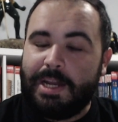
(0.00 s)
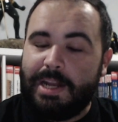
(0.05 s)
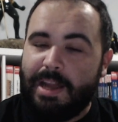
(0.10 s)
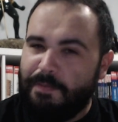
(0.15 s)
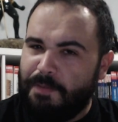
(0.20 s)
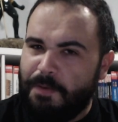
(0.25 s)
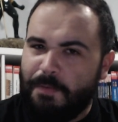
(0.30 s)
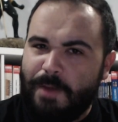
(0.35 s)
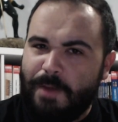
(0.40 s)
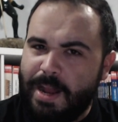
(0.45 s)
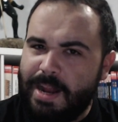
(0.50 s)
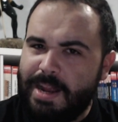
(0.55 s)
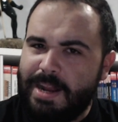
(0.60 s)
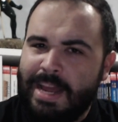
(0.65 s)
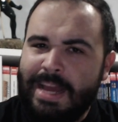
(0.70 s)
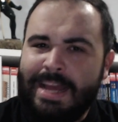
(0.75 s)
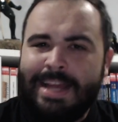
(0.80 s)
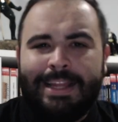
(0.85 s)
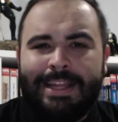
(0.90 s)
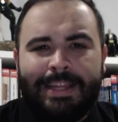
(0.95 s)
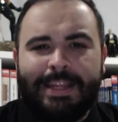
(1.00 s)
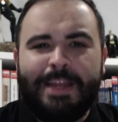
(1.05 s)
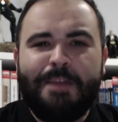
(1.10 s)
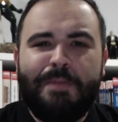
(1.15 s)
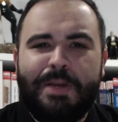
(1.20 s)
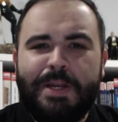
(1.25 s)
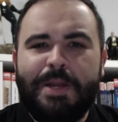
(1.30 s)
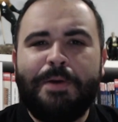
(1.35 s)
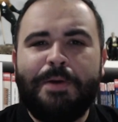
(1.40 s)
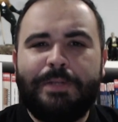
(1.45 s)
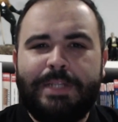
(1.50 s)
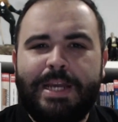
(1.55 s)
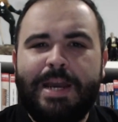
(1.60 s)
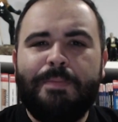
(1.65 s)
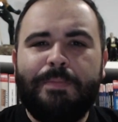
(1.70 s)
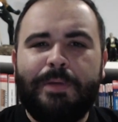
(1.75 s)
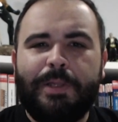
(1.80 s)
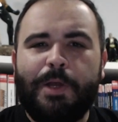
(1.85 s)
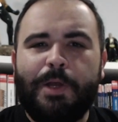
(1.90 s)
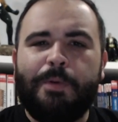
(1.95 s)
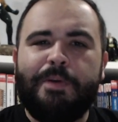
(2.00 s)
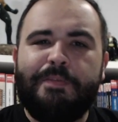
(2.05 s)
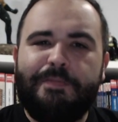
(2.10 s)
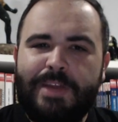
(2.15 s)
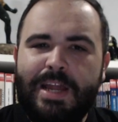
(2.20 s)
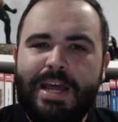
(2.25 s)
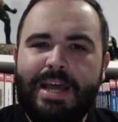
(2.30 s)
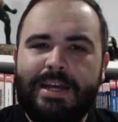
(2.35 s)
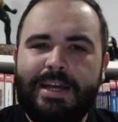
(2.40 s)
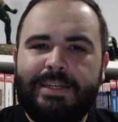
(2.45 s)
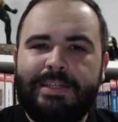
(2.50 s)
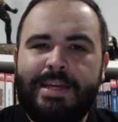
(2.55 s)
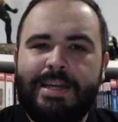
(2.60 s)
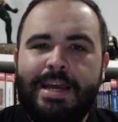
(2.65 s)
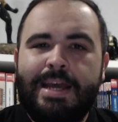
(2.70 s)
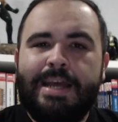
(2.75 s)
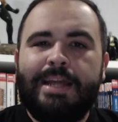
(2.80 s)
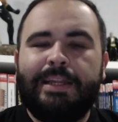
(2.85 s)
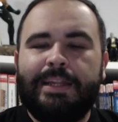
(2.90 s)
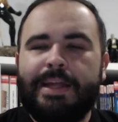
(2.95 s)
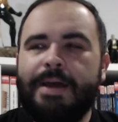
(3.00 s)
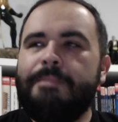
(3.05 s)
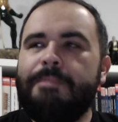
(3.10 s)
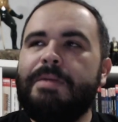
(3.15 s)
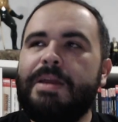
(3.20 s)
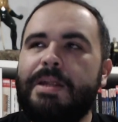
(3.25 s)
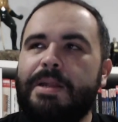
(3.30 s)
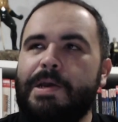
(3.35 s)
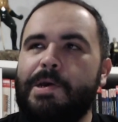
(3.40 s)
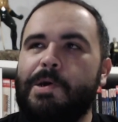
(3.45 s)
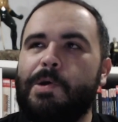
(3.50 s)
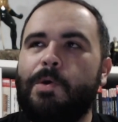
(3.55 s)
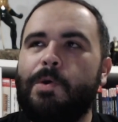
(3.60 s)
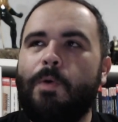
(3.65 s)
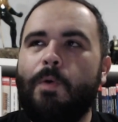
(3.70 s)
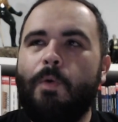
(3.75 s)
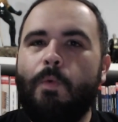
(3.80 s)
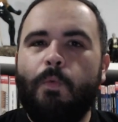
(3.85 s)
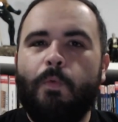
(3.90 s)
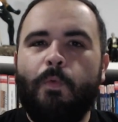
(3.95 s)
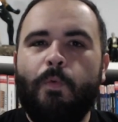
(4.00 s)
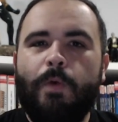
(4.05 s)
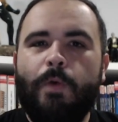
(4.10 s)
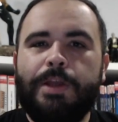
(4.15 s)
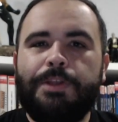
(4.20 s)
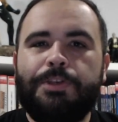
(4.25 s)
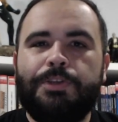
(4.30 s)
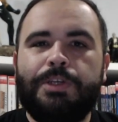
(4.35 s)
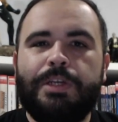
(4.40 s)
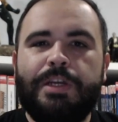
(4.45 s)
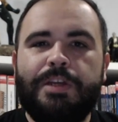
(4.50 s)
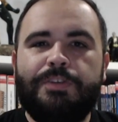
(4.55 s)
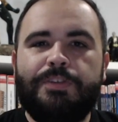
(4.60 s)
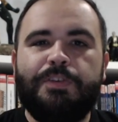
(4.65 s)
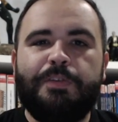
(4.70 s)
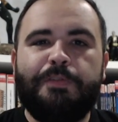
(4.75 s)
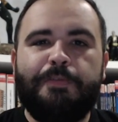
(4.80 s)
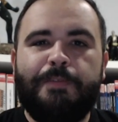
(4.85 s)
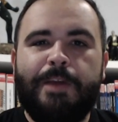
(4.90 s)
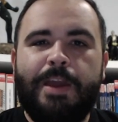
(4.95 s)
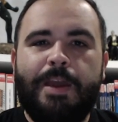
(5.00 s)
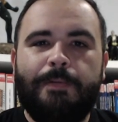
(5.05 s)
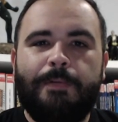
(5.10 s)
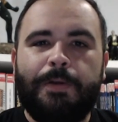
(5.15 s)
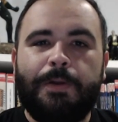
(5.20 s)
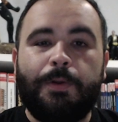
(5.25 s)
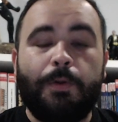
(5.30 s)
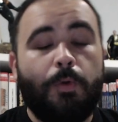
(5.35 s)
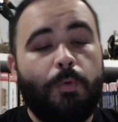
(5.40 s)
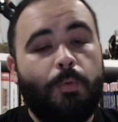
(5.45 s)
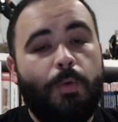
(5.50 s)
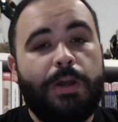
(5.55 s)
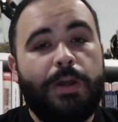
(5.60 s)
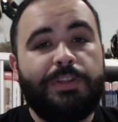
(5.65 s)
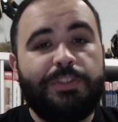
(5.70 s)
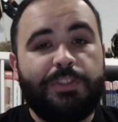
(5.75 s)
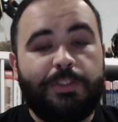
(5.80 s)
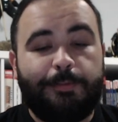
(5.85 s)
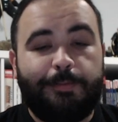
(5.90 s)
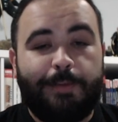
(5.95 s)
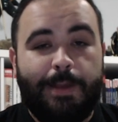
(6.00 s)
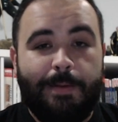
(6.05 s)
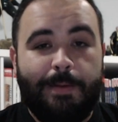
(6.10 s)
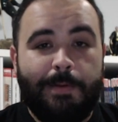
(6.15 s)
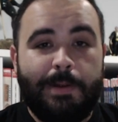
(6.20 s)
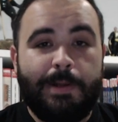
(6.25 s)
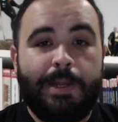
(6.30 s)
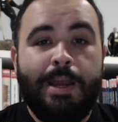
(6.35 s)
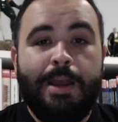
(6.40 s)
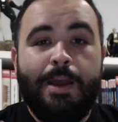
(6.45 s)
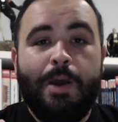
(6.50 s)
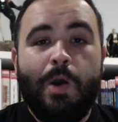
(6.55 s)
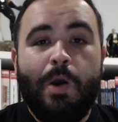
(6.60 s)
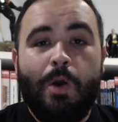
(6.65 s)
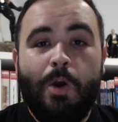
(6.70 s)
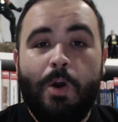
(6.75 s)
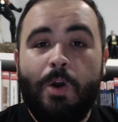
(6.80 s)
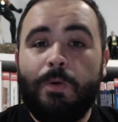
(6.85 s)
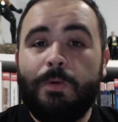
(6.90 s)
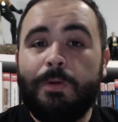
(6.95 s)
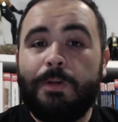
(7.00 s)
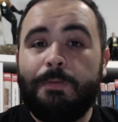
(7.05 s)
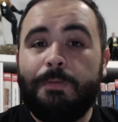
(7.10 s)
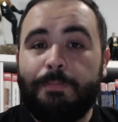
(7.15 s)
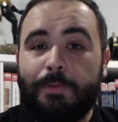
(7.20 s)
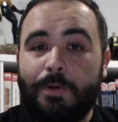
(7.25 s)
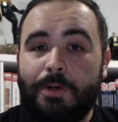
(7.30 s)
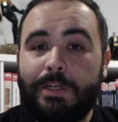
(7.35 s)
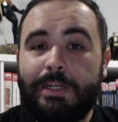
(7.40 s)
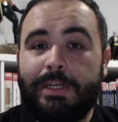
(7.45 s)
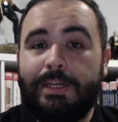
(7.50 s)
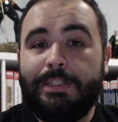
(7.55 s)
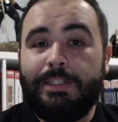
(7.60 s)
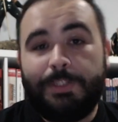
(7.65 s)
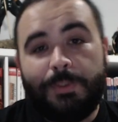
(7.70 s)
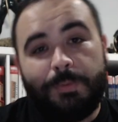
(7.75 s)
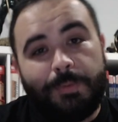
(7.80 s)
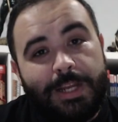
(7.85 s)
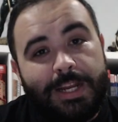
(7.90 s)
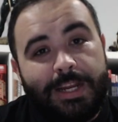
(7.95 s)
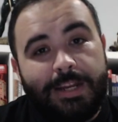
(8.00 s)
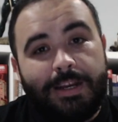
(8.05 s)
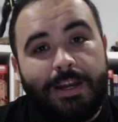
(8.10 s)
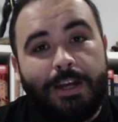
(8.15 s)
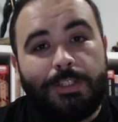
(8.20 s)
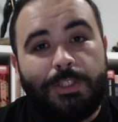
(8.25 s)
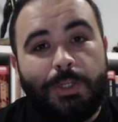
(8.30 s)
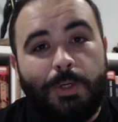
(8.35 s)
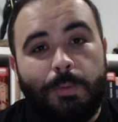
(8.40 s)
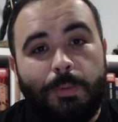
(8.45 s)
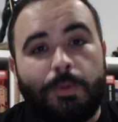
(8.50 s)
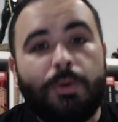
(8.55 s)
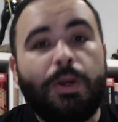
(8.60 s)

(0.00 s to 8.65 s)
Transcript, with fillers: Have you read it? Let me know down below. If not, let me know which is your favorite or what is your favorite horror book to read in October.